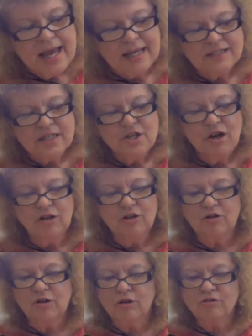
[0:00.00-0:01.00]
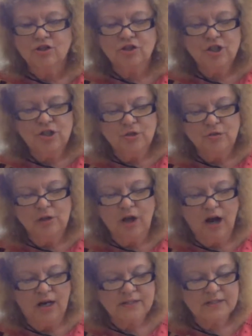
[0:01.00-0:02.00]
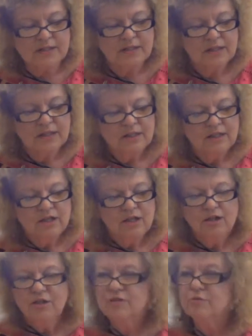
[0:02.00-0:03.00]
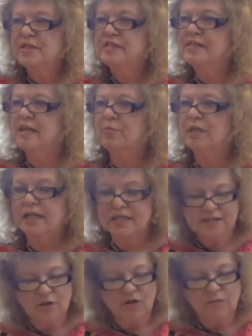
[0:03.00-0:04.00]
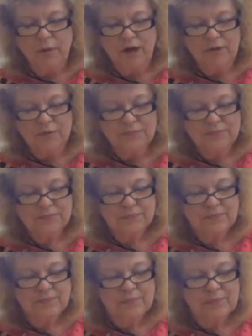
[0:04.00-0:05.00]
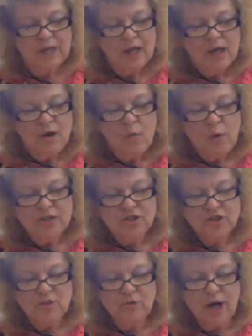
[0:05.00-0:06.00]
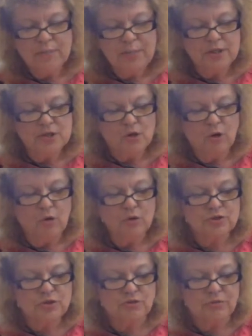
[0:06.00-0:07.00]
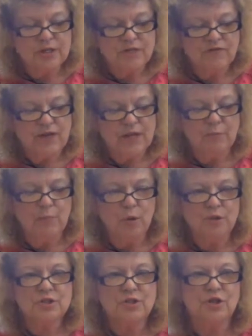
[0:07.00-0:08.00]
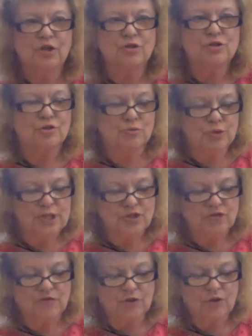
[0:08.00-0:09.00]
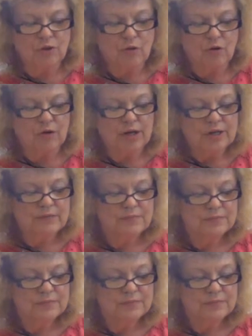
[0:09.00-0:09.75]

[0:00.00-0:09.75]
As a young girl, she knew loss. 3 siblings, her mother. When she ripened, old grief emboldened her to reach for glory.